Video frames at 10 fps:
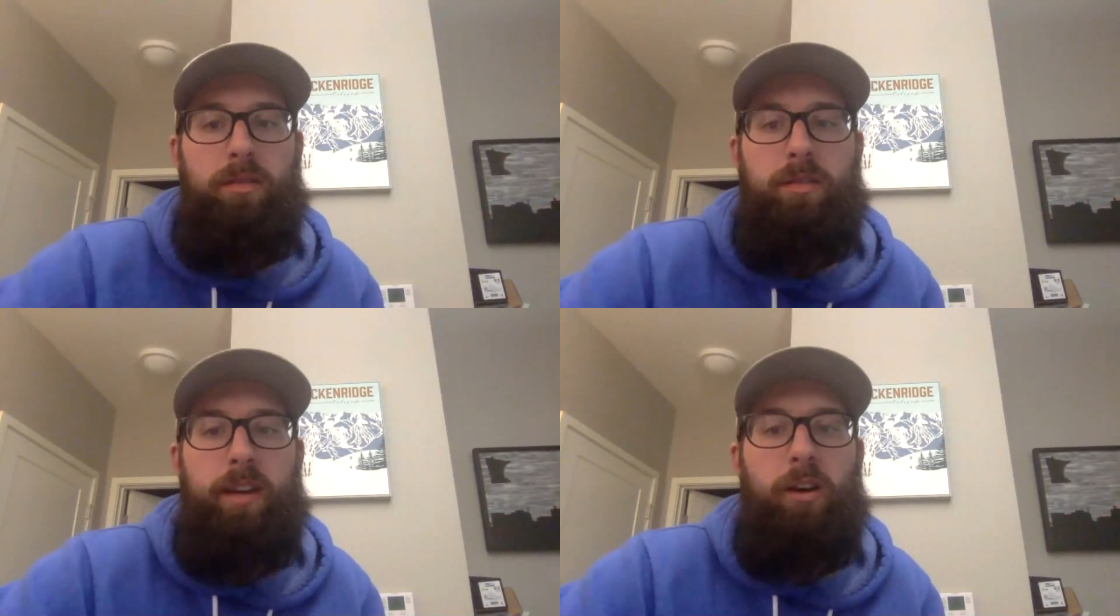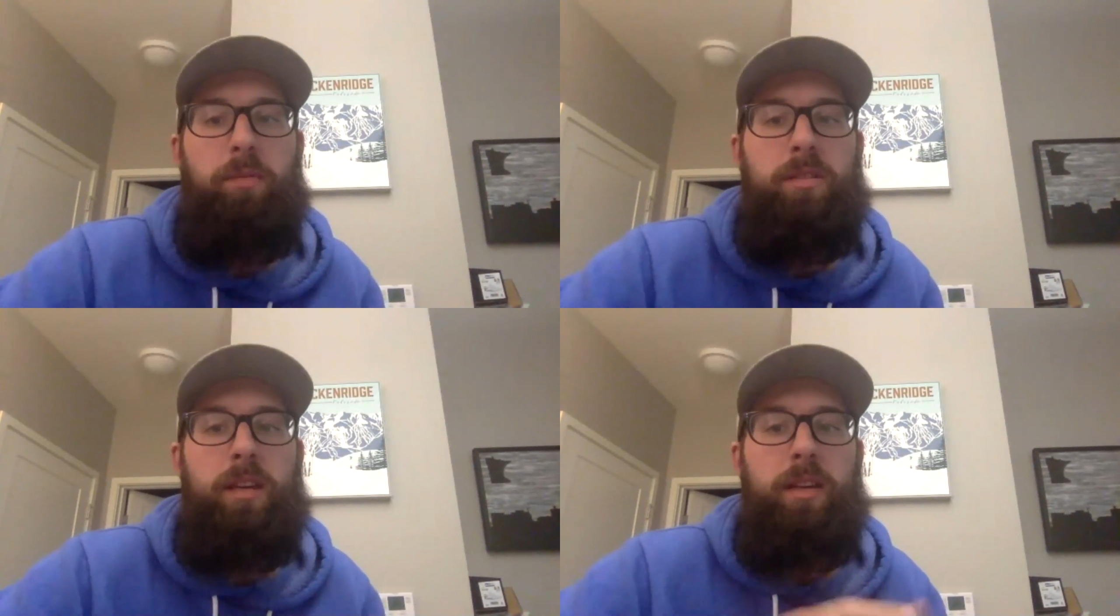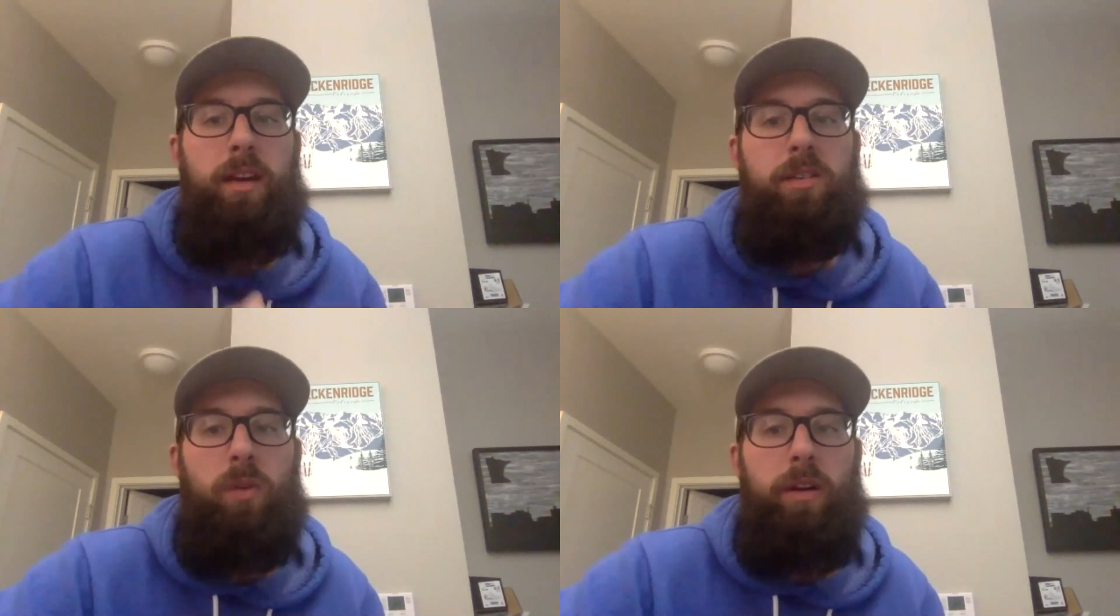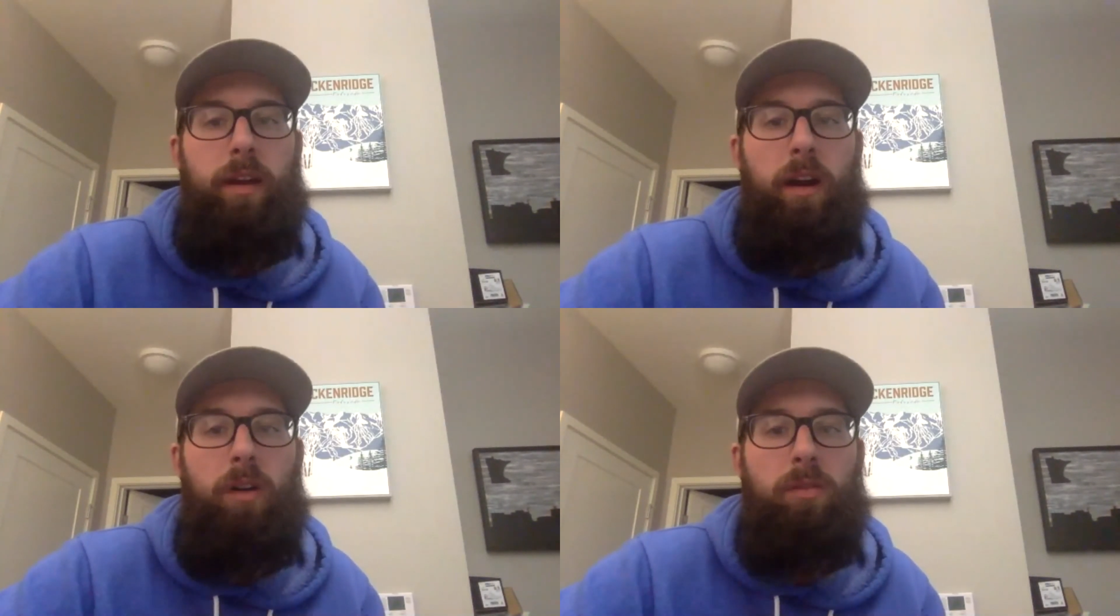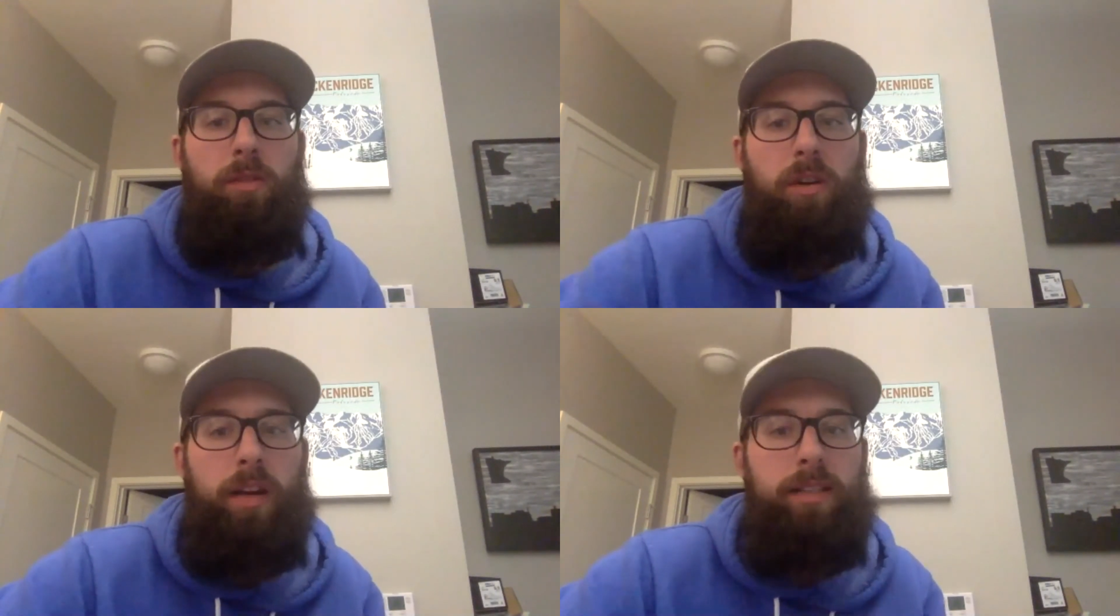to help you say yes right now,
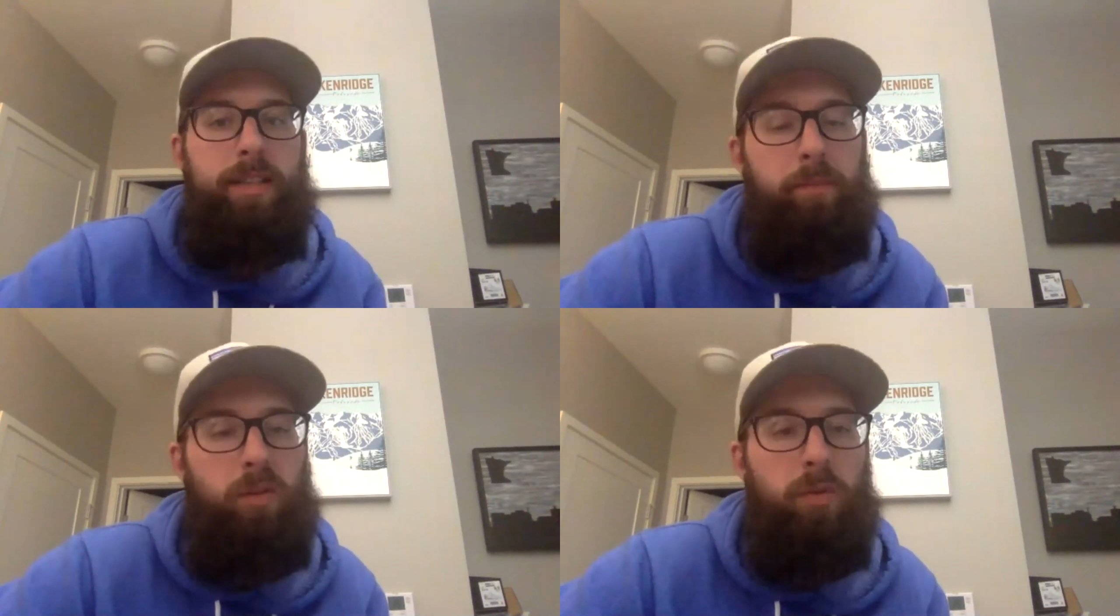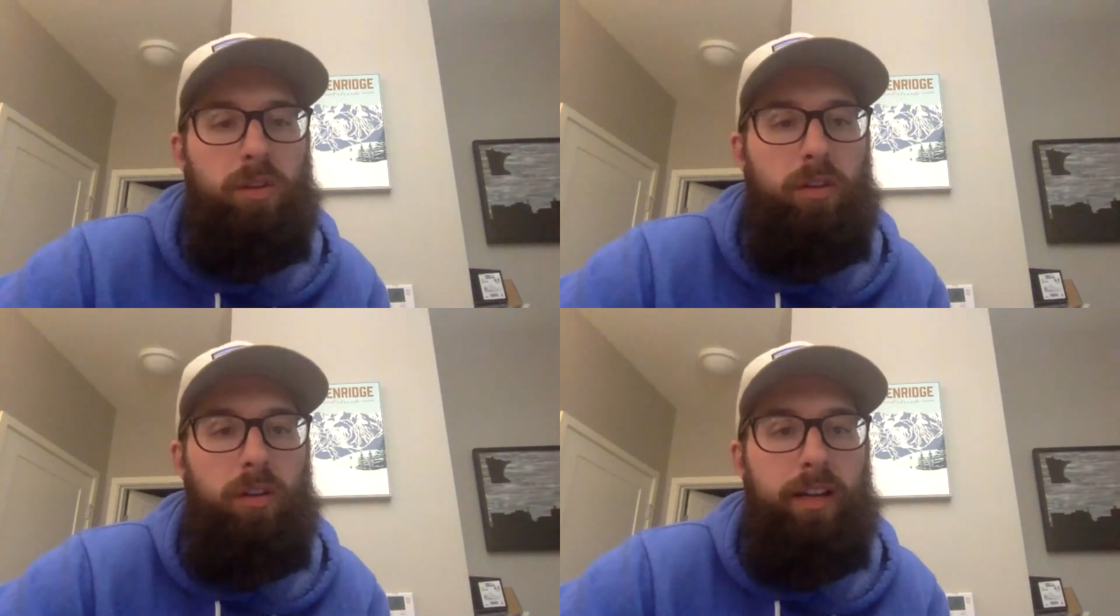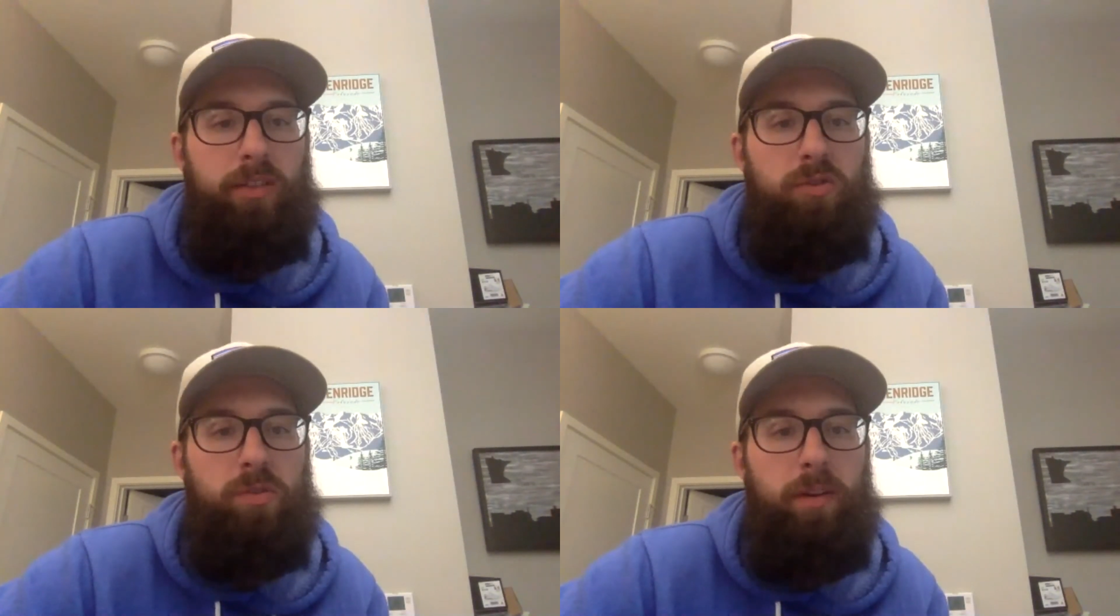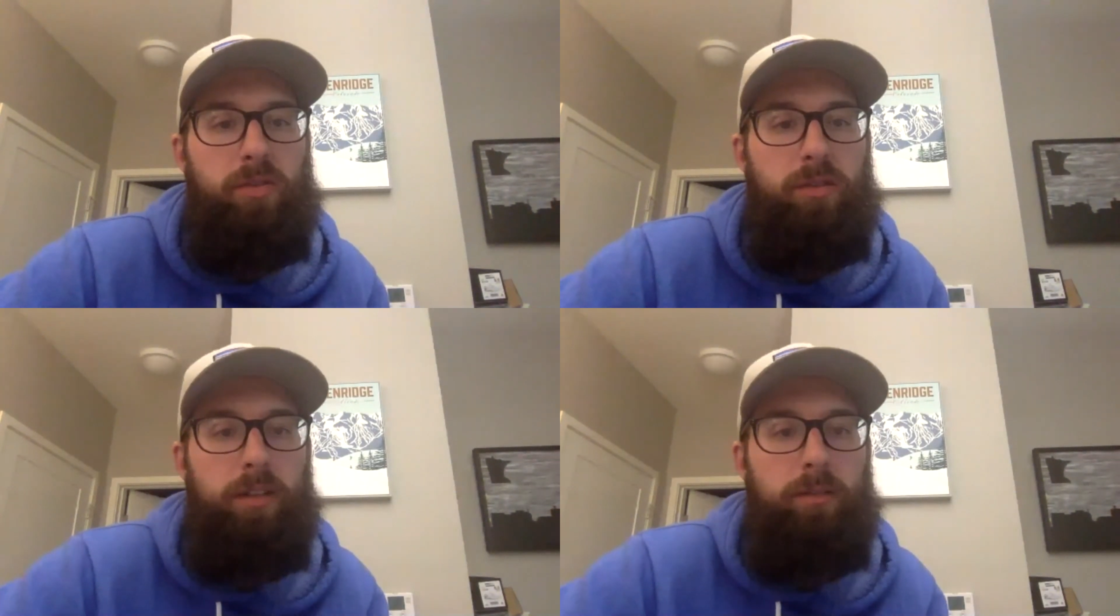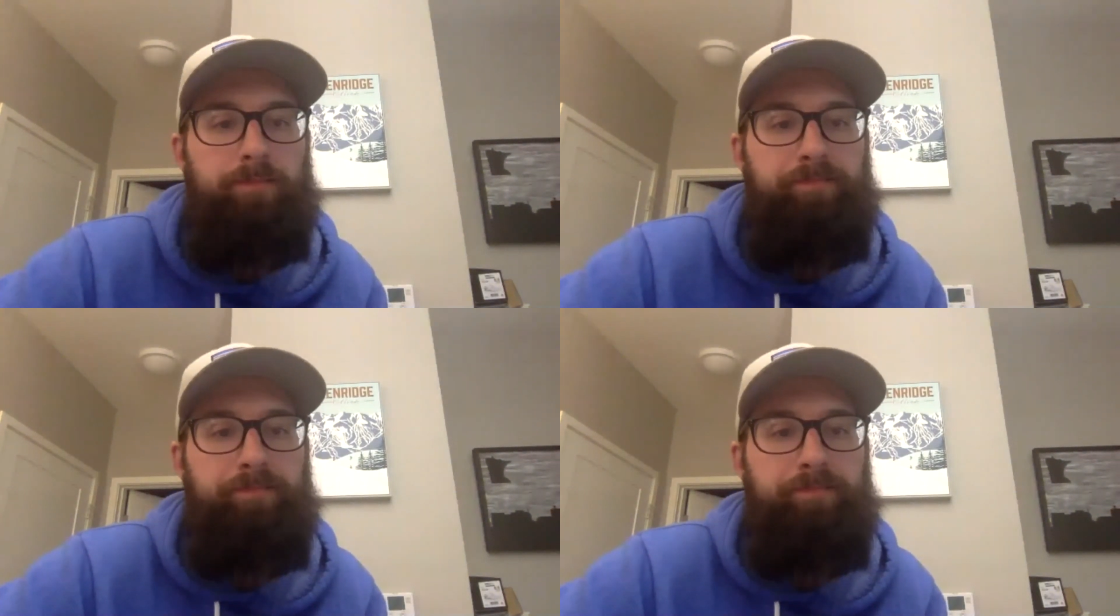could I tempt you with a little extra special deal?